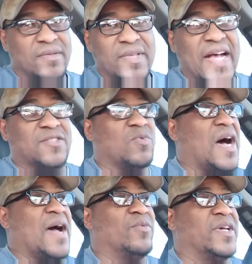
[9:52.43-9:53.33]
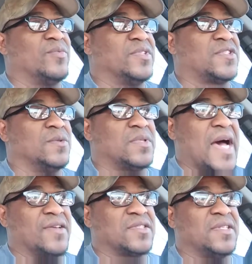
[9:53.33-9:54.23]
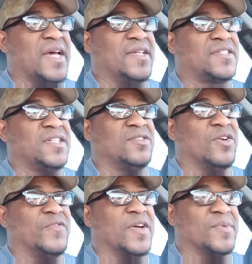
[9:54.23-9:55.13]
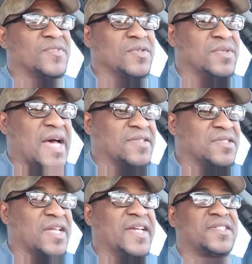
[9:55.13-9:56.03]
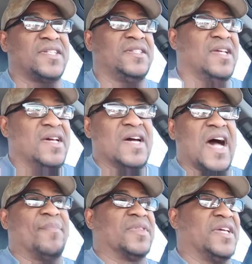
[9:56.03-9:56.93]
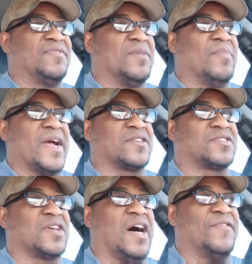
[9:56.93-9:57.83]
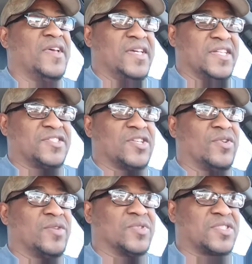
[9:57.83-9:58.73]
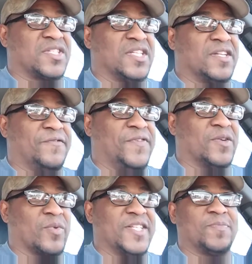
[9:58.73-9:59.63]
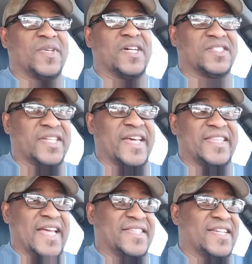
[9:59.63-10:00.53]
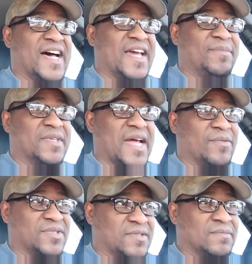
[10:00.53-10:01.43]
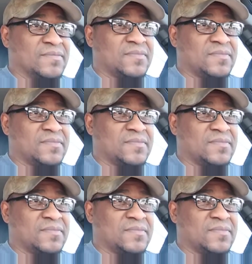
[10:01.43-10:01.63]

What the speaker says: that's why I went with 2019, November of 2019. I believe that Microsoft and Sony were still in a foot race, because at that time that I was